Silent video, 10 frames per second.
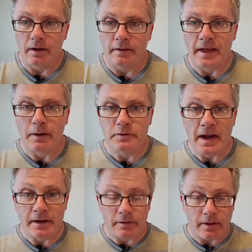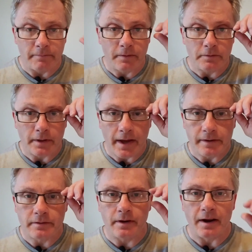That was actually the first
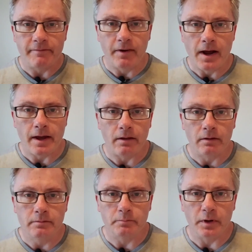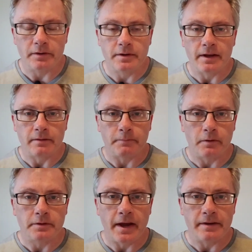case that I filed, but it's not the
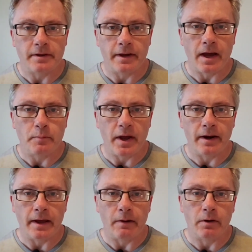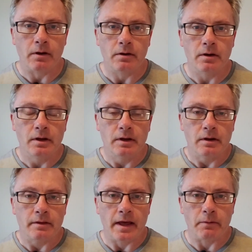first case I got paid out on.
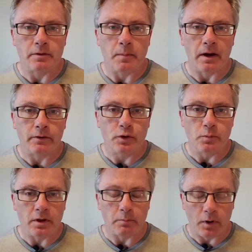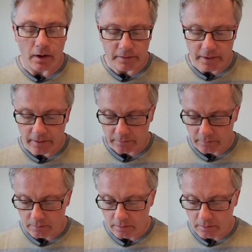That was about a 2-month process.